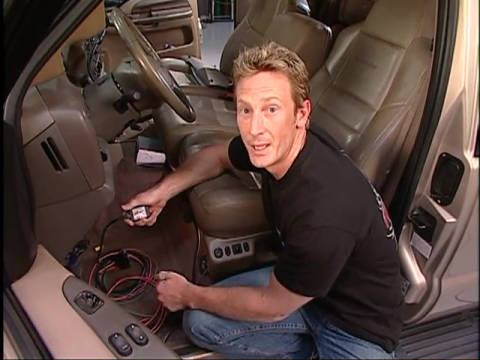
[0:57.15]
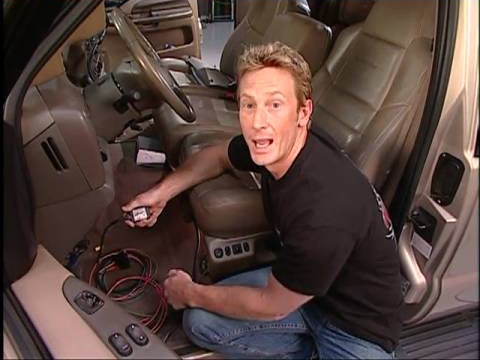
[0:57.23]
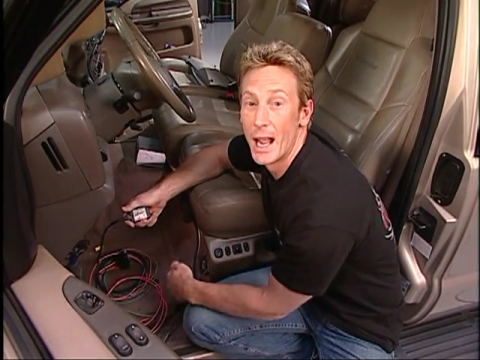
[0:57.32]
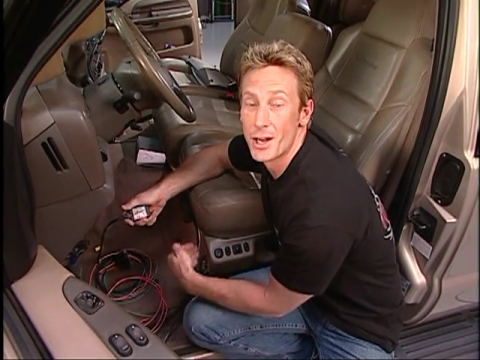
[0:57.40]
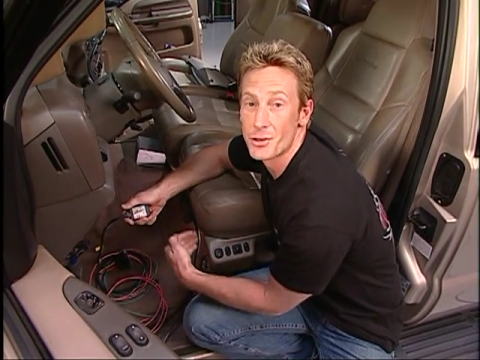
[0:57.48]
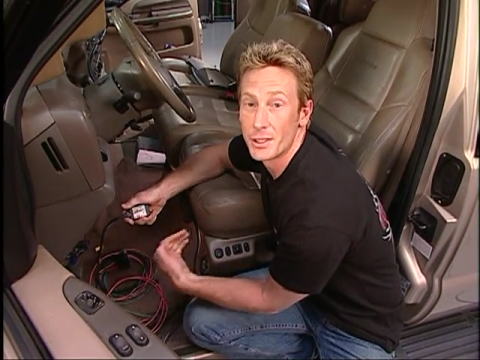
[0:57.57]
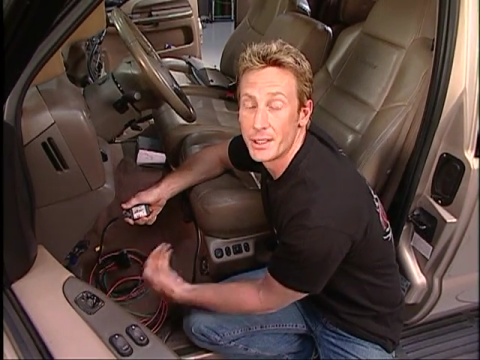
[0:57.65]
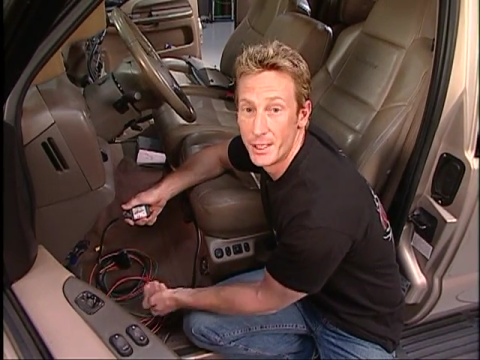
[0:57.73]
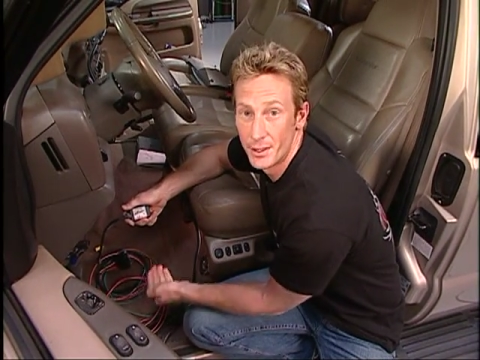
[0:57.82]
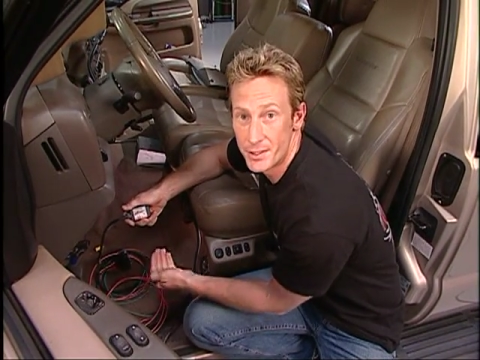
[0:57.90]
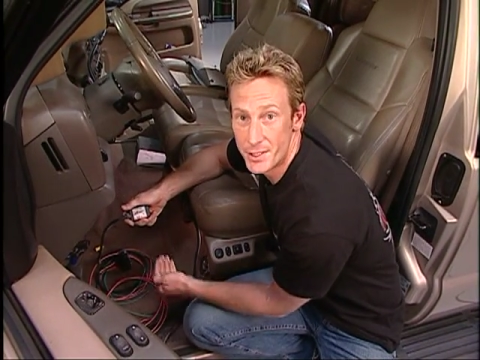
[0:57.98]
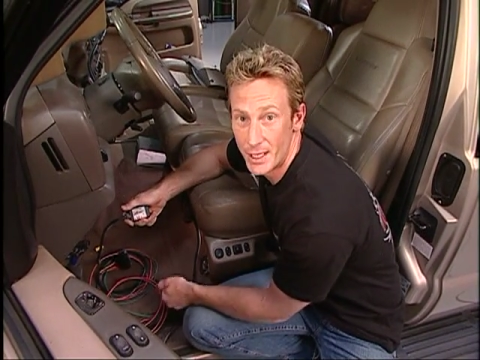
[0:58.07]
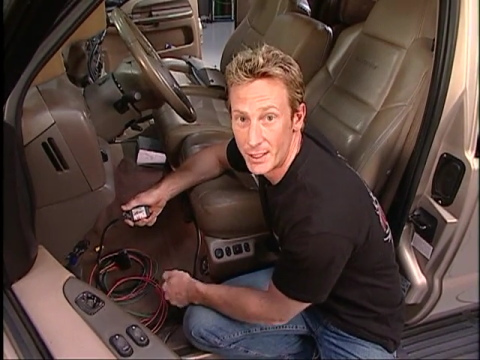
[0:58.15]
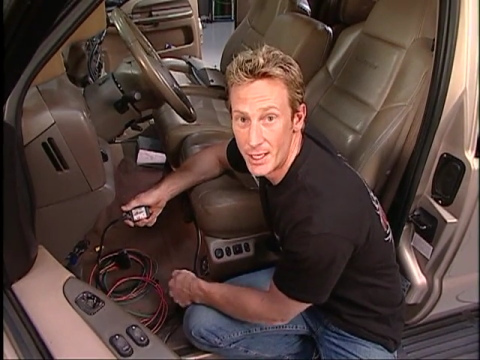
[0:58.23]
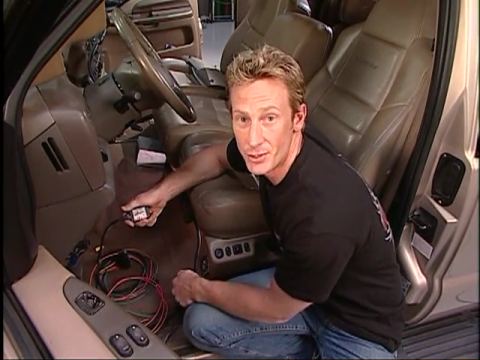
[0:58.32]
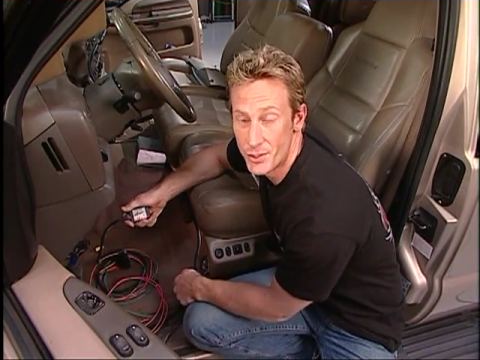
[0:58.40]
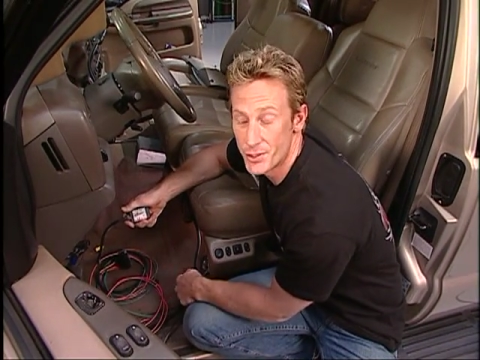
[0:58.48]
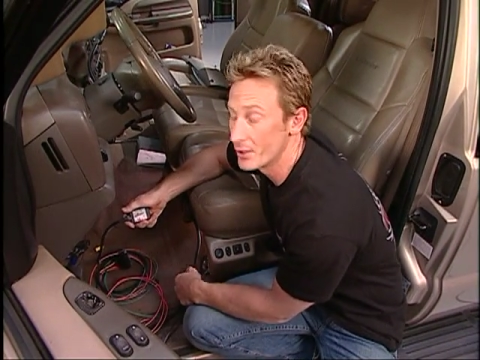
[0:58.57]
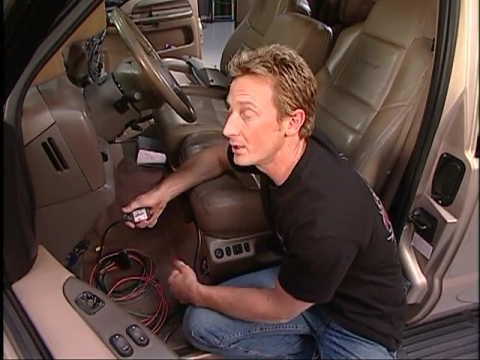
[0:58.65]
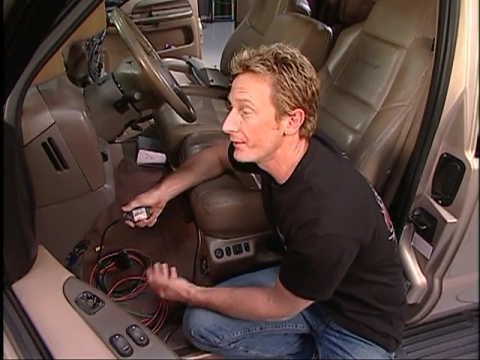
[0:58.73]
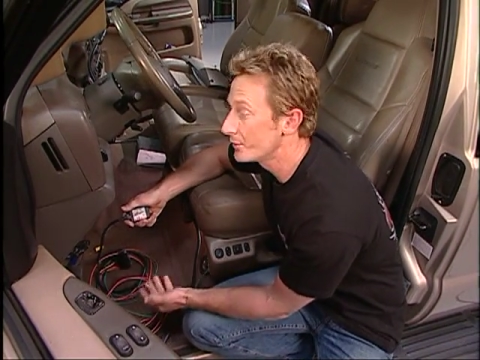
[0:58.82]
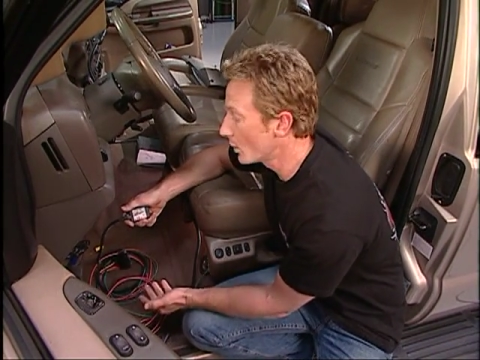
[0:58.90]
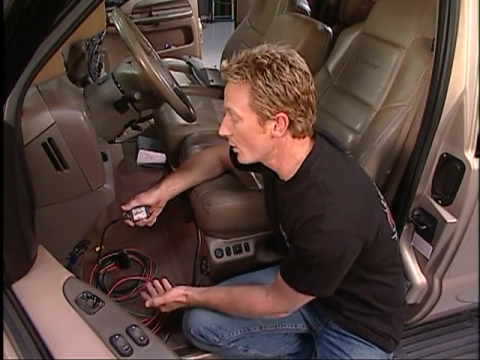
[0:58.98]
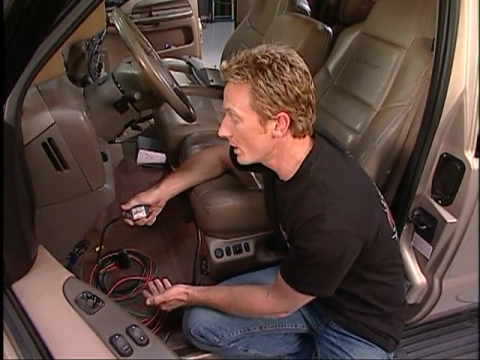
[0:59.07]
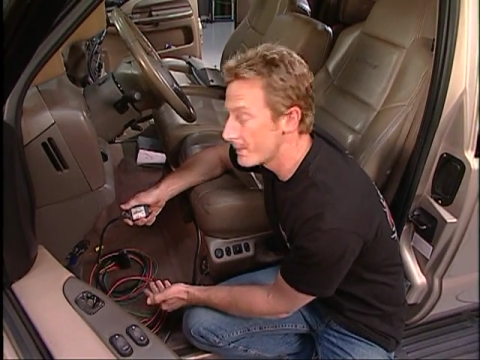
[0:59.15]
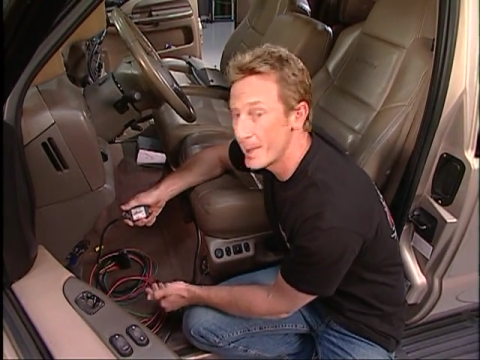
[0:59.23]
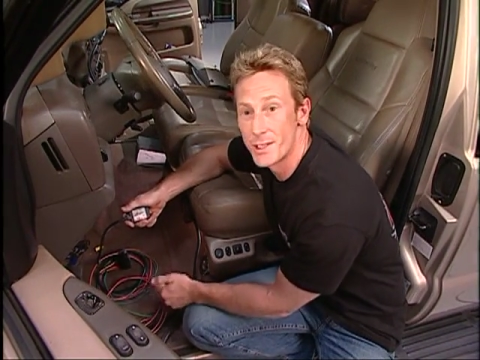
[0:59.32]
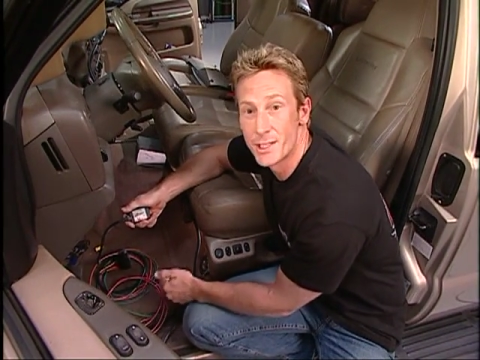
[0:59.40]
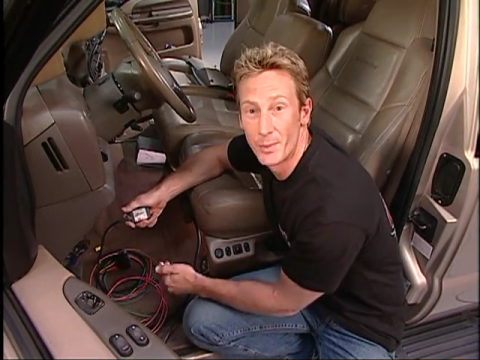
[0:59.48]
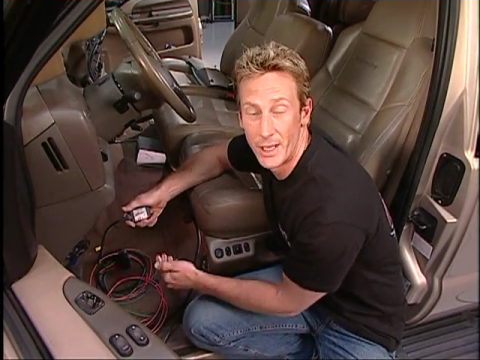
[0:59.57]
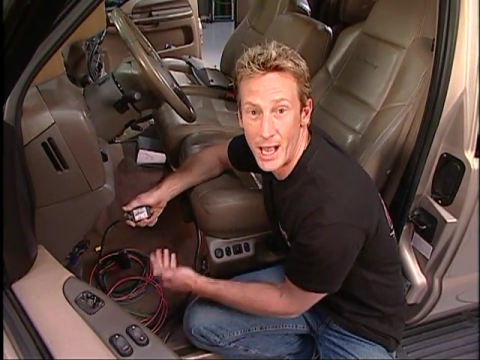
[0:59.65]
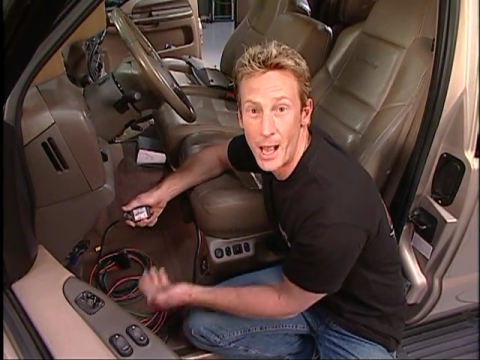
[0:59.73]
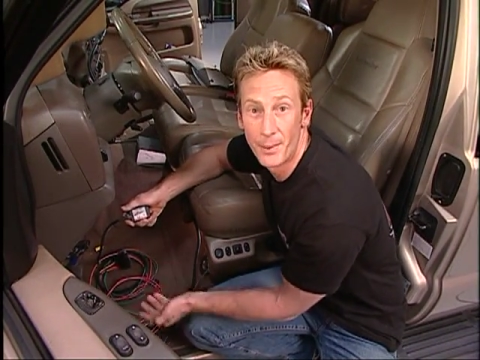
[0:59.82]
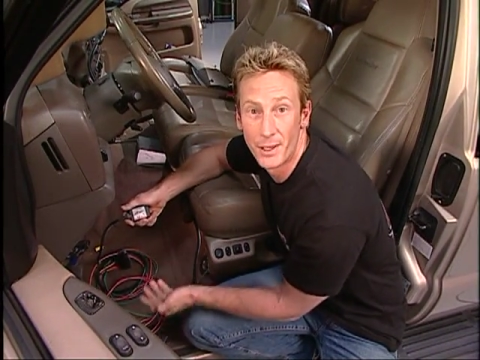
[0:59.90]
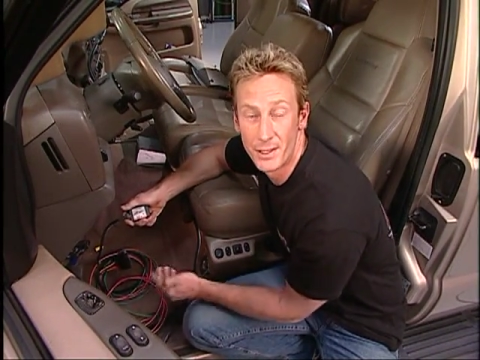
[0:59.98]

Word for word: it actually kills the ignition. So you don't have to worry about somebody hopping in